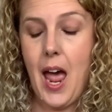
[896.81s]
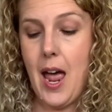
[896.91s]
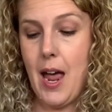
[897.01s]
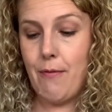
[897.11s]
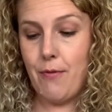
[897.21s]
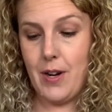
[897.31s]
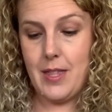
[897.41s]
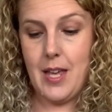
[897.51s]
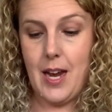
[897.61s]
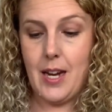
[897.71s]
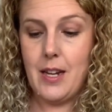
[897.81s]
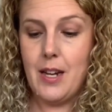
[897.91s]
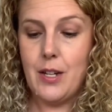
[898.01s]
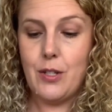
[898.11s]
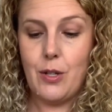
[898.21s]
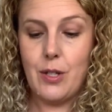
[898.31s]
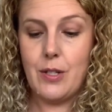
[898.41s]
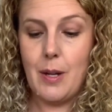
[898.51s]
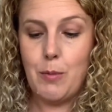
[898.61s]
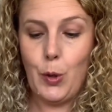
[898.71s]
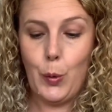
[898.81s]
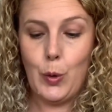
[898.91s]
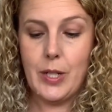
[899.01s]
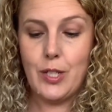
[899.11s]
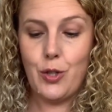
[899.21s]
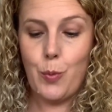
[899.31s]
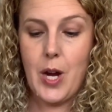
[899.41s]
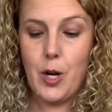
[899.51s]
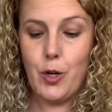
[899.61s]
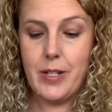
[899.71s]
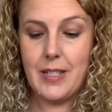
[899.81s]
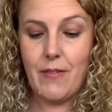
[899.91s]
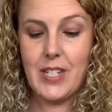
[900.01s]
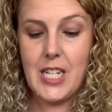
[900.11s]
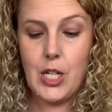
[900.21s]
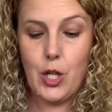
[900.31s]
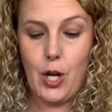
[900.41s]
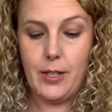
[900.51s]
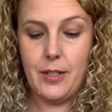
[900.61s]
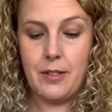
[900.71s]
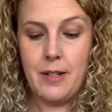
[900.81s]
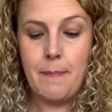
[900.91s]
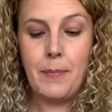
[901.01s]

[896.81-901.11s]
everything, so the subtotal is $317.